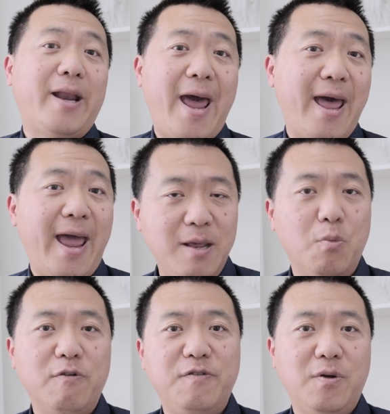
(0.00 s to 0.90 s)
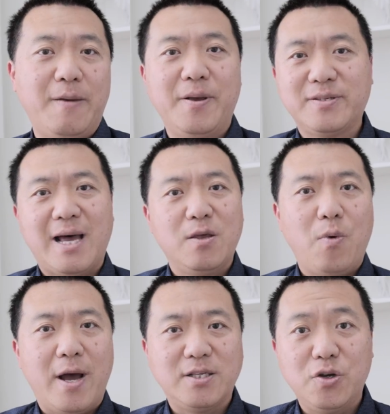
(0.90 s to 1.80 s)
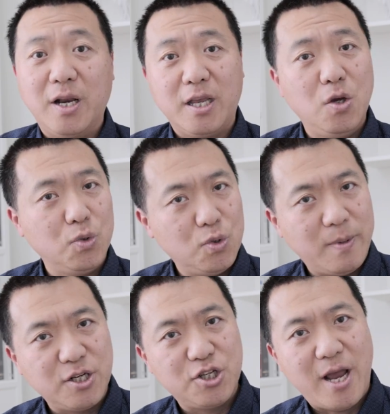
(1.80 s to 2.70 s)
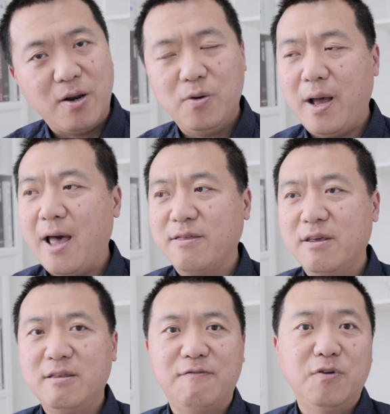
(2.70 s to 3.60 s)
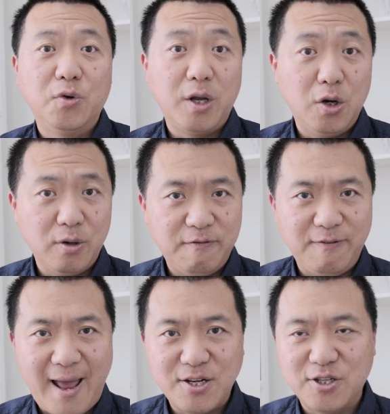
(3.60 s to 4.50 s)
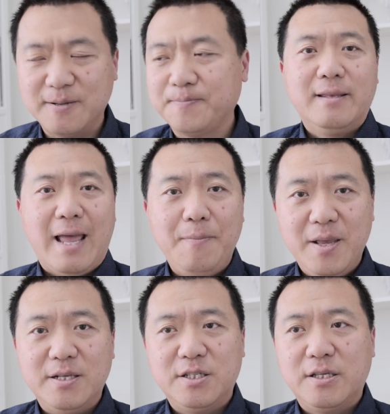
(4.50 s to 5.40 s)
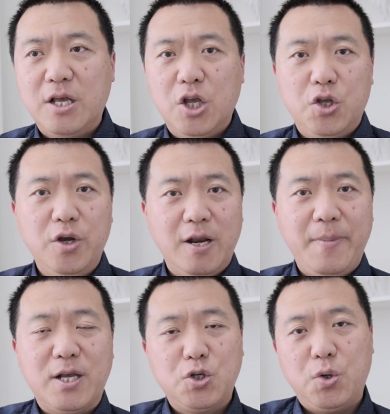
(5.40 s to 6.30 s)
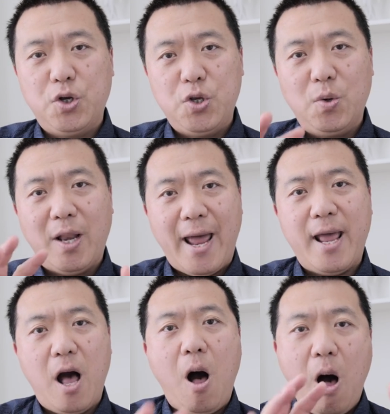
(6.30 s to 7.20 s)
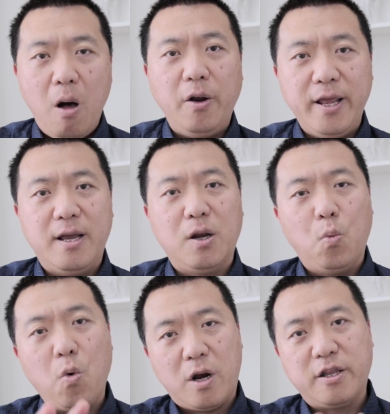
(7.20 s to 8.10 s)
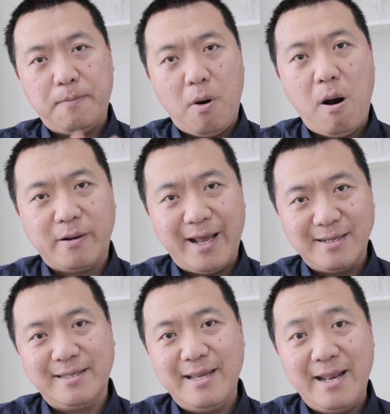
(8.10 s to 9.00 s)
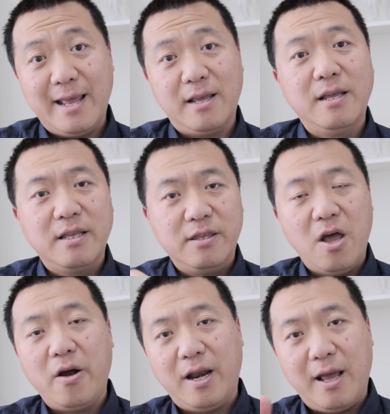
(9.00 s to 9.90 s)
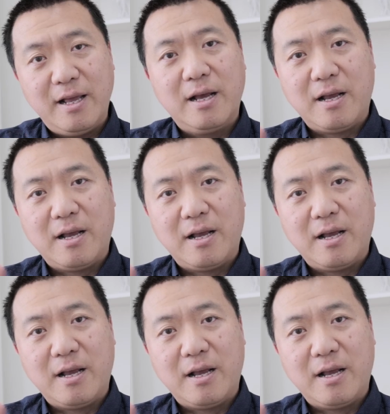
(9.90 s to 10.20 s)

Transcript: gonna add any more fill light because otherwise you're gonna kill too much shadow and then the photo gonna look flashy. That means you're gonna make sure your light only gonna work on the part that is needed, not gonna